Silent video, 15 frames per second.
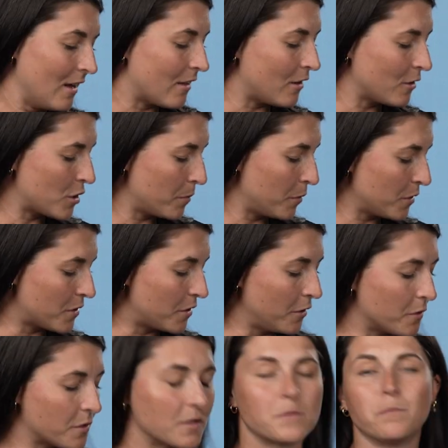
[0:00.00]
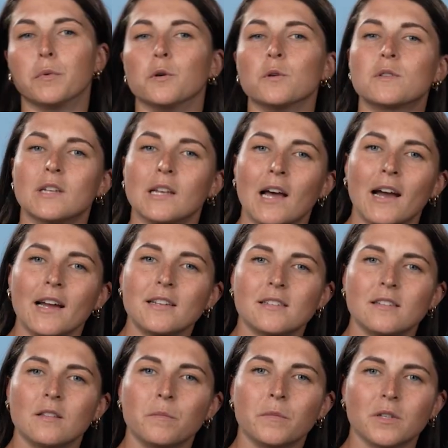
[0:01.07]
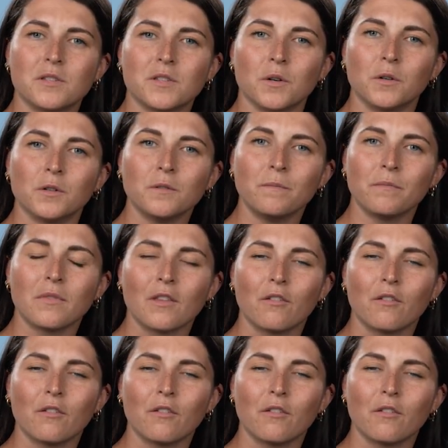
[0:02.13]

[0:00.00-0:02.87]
The Ultra Boost uses Boost Light in the midsole